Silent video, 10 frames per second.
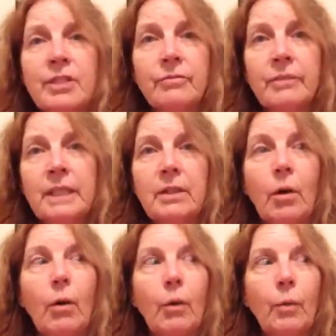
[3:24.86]
to read the
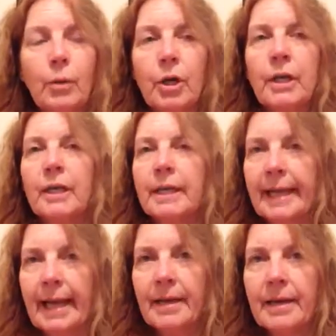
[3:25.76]
whole book
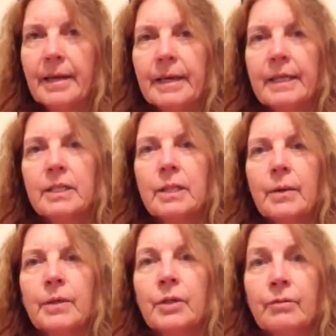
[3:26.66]
again.
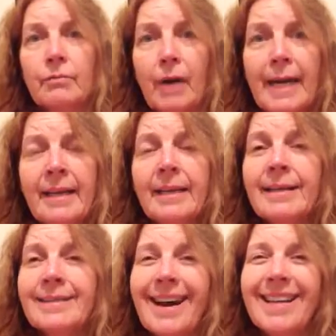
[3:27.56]
So you're writing
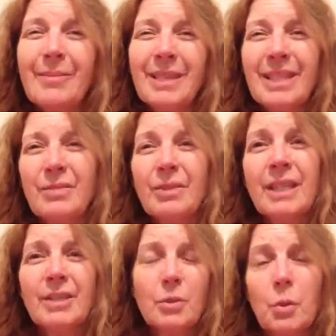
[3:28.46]
a document that's
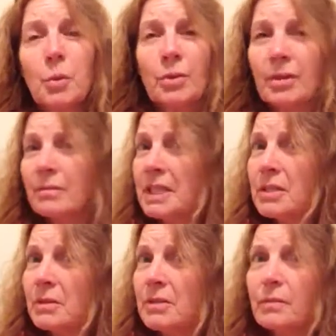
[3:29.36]
really a tool or a
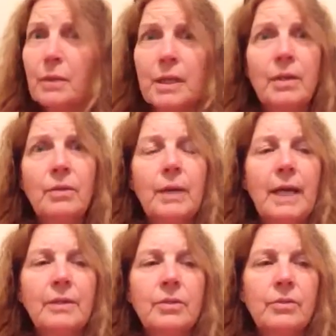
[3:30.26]
resource for you
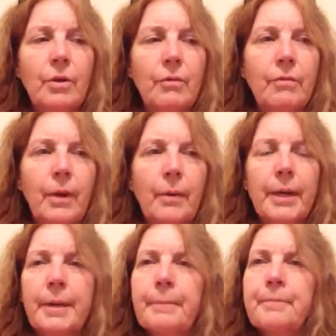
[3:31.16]
as you go
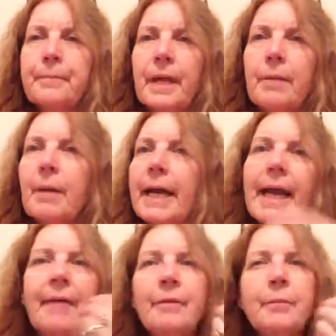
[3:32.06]
forward. I
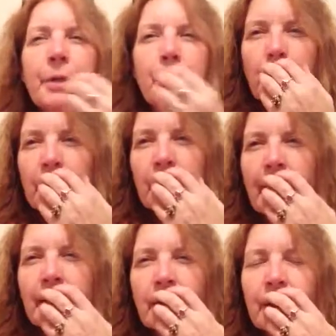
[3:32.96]
haven't put a word
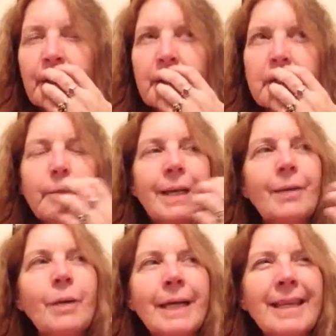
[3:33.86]
length on this, but I
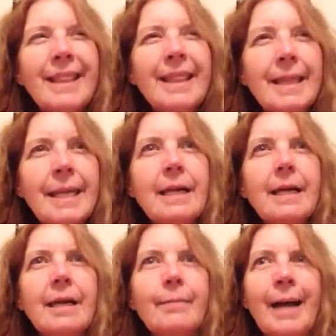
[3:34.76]
want you to think
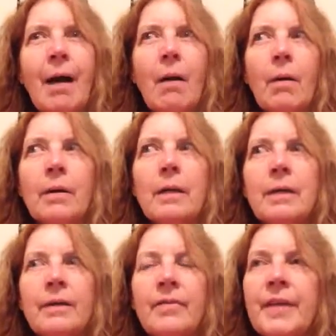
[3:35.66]
about
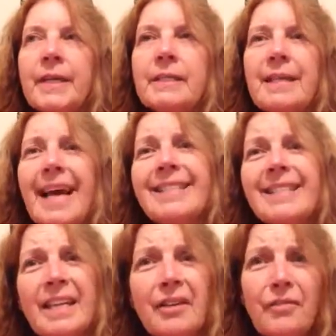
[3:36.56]
this
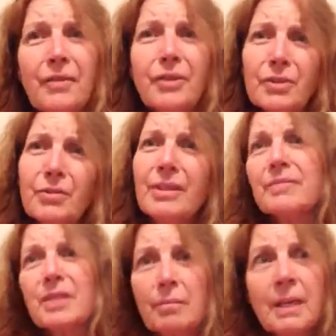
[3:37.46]
as if you're sort of
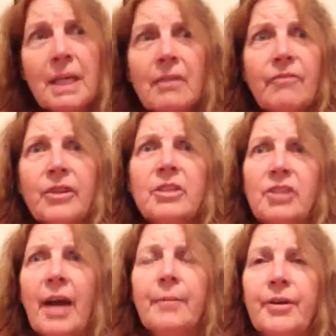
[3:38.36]
submitting it for a
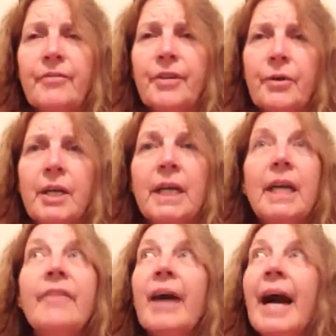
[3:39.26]
job interview.
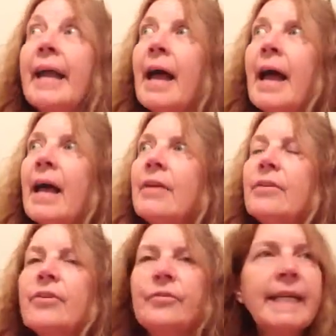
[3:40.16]
If I
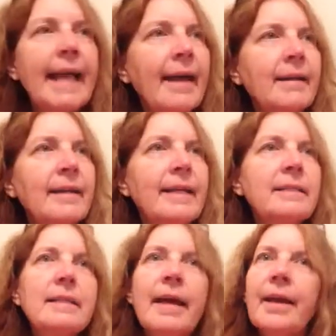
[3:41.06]
had 3
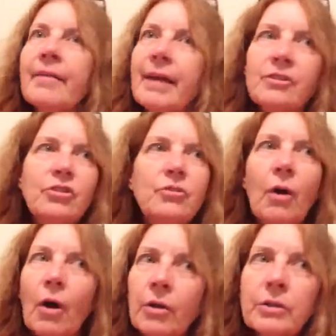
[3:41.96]
candidates and I've asked you
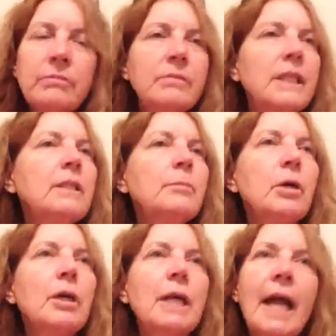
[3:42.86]
all to read the
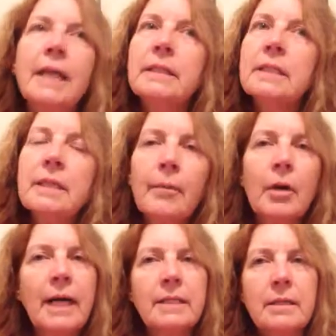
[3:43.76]
book and
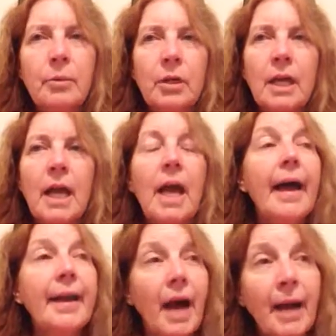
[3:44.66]
summarize the book,
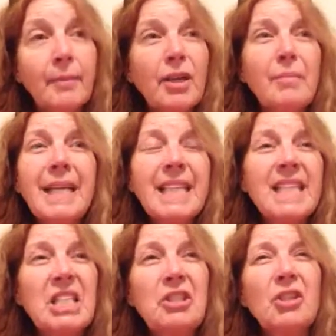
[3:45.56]
and I'm going to make a
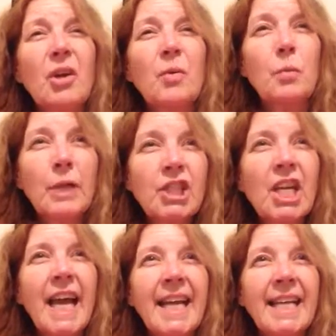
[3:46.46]
decision on which
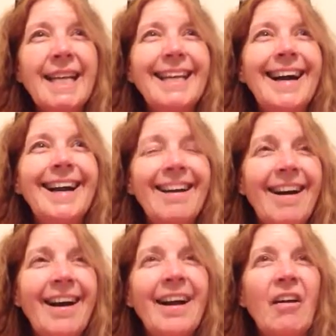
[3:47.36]
candidate I
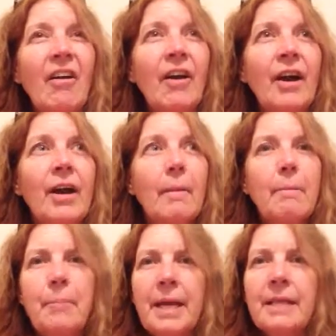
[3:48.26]
hire
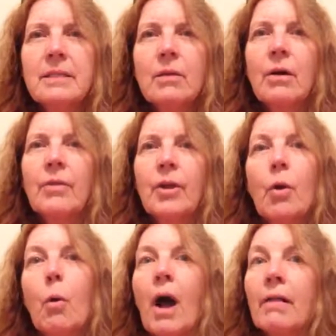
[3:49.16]
based on the
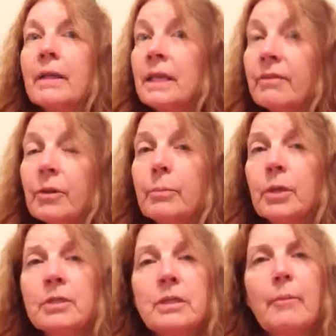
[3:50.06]
quality of their
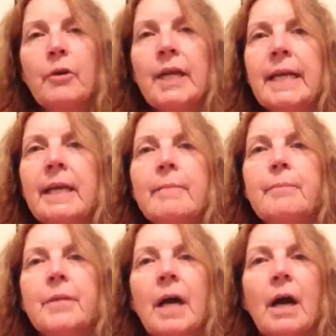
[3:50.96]
book summary,
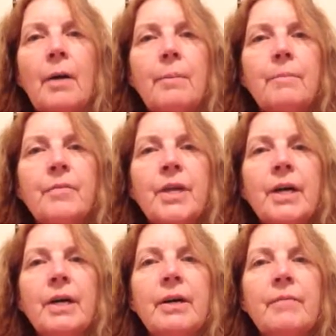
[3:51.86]

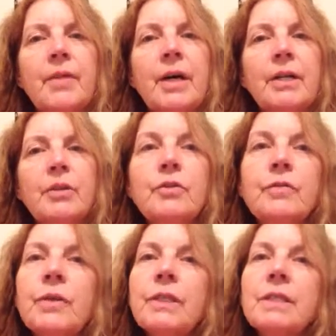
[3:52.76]
the
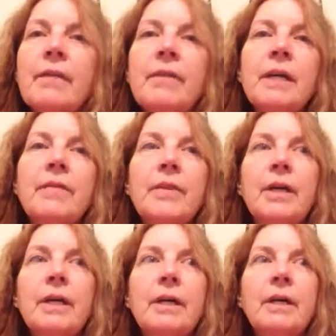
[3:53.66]
usefulness of it,
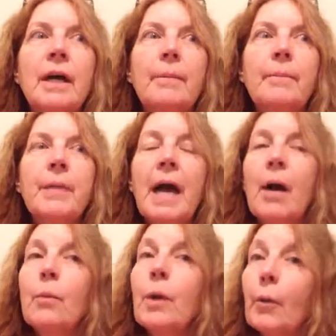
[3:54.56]

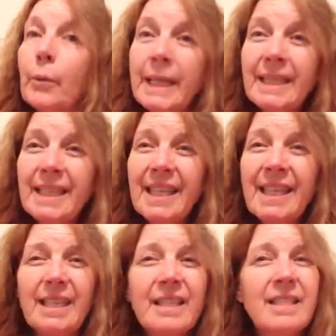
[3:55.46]
how well written it
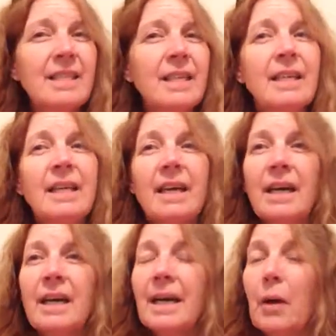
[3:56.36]
is,
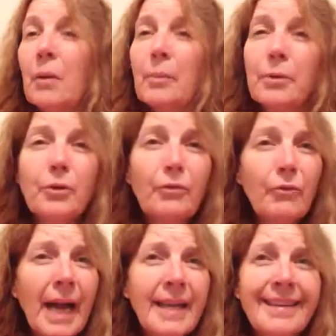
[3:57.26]
how well
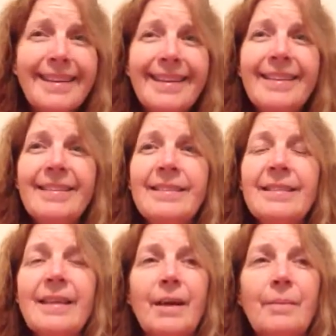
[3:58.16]
proofread it
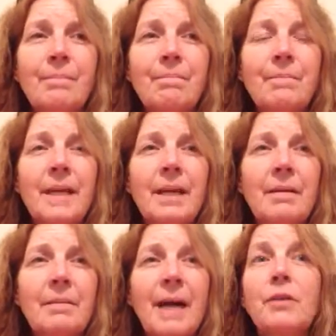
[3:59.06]
is,
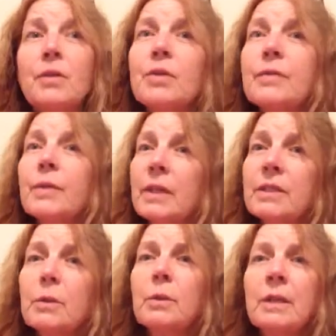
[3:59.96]
how useful a
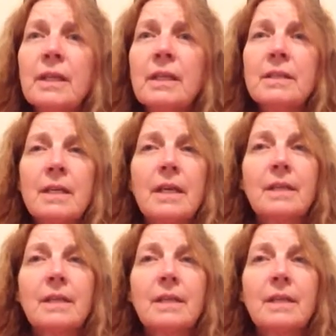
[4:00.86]
tool it is